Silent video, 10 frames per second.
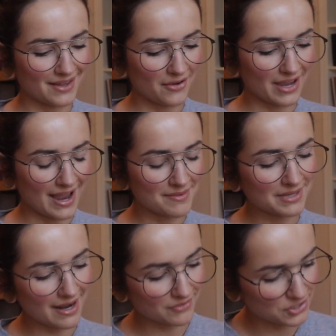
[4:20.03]
Okay, I'm
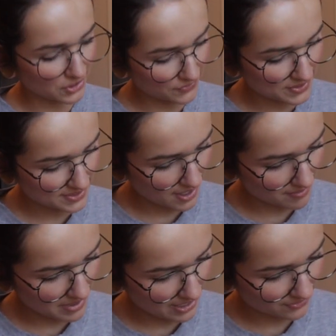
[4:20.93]
gonna have to turn this
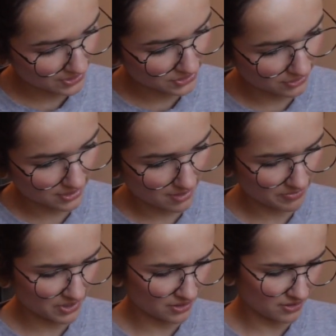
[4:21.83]
up. How do I turn
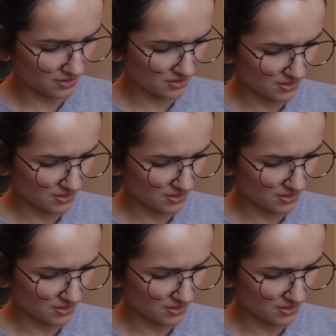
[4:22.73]
up the...